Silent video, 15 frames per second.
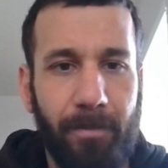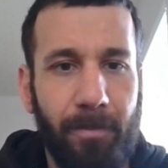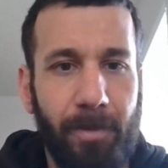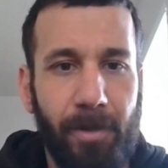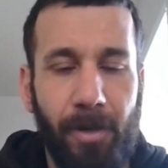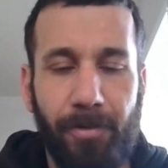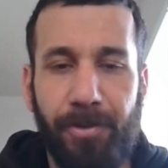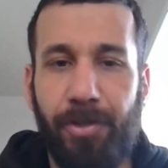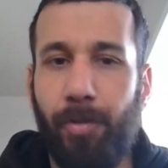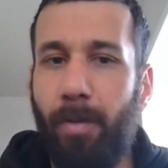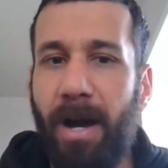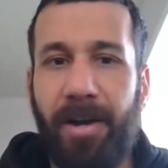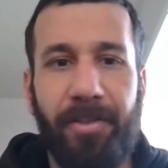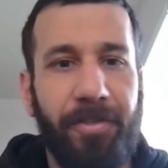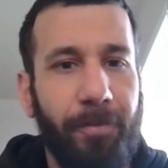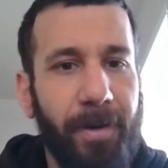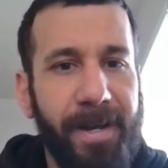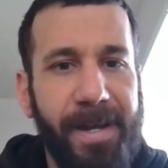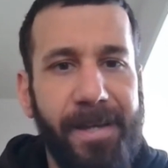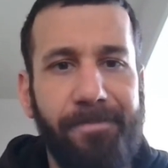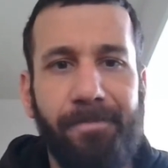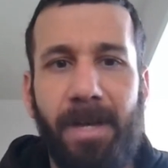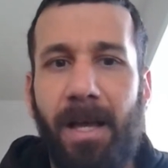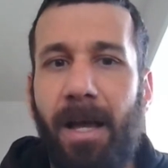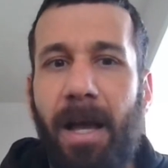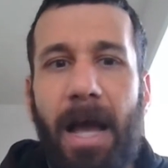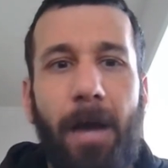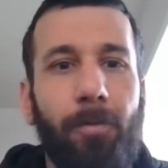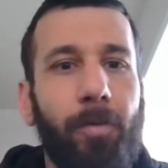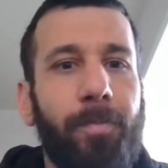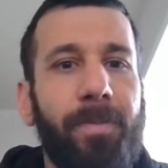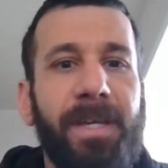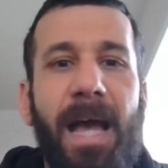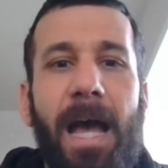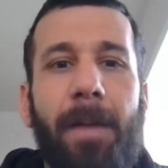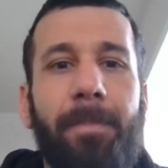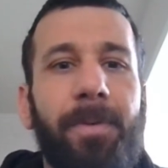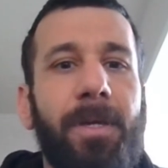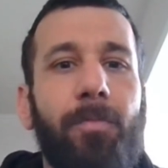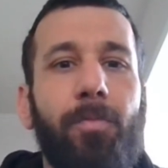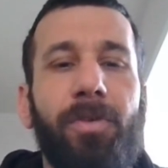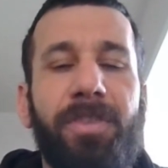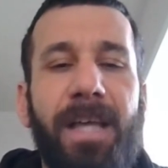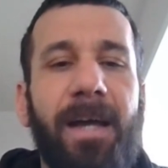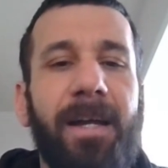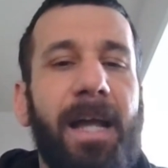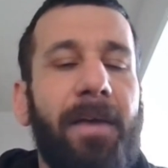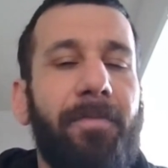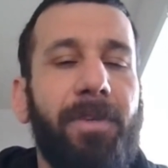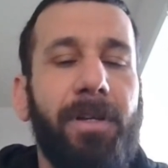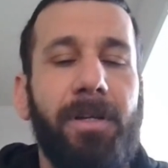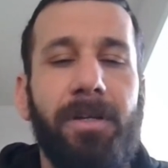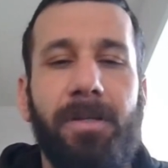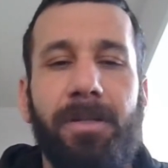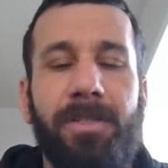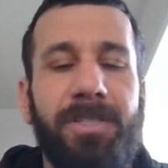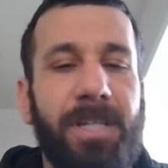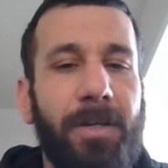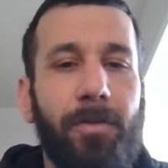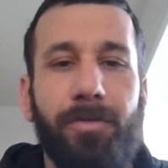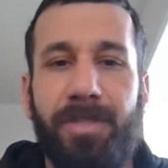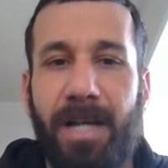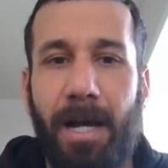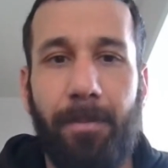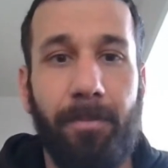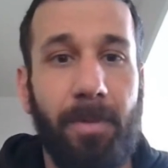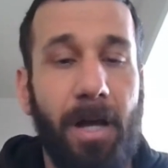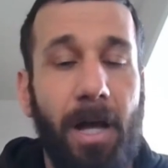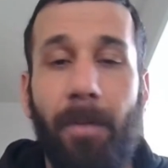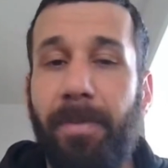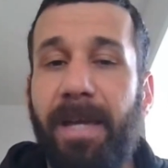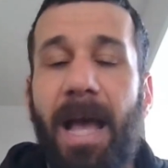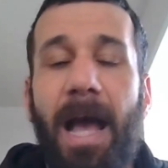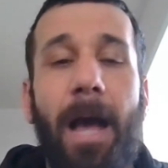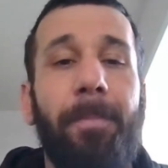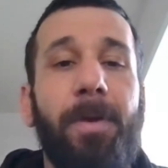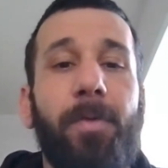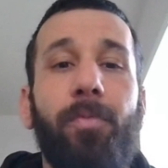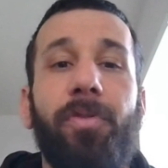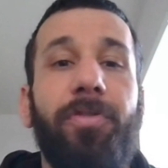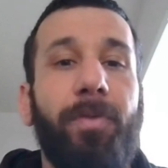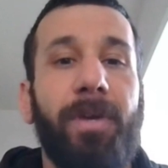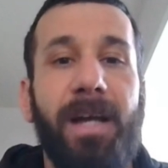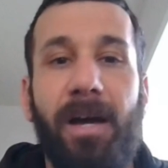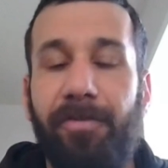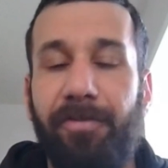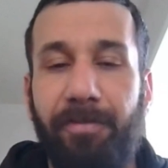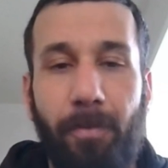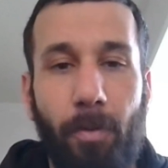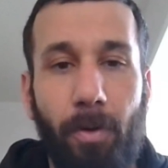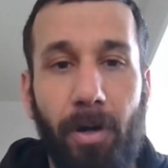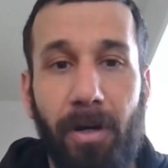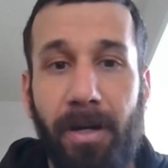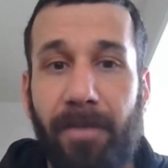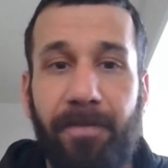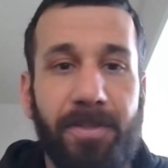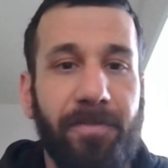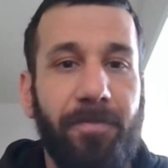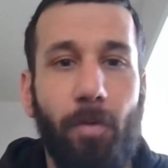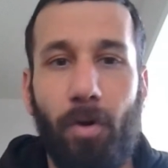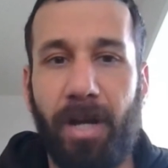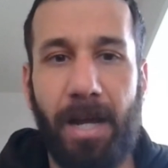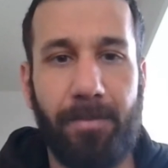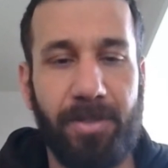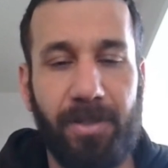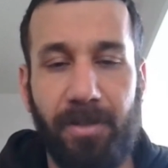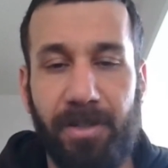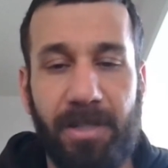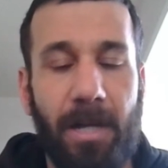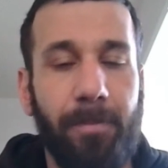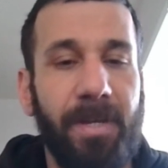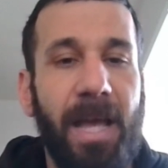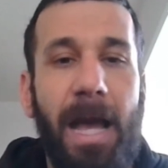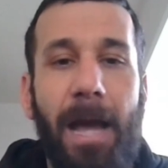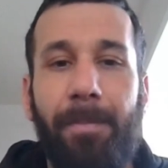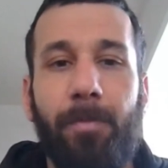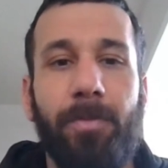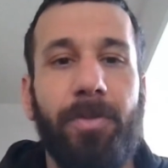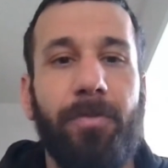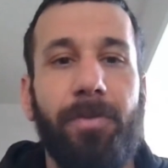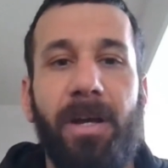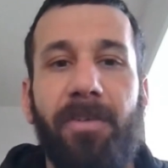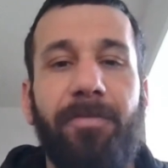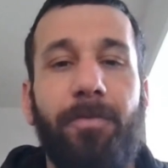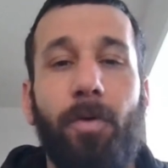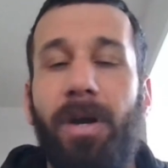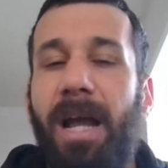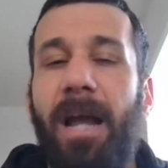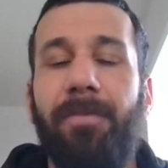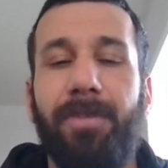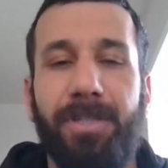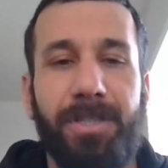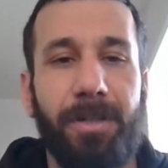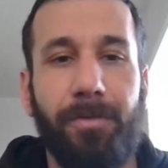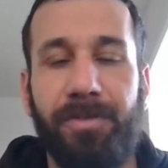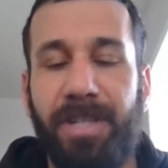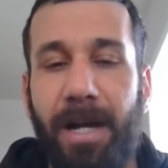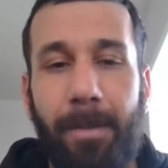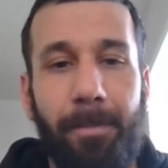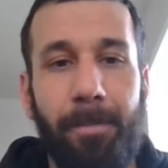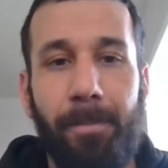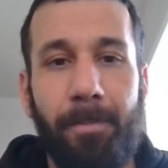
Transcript: You know, 2 out of 3, I will be happy with that every single time. I'll be happy with 3 out of 4. If it's a 4-game series, I'll be happy with 3 out of 4 every single time.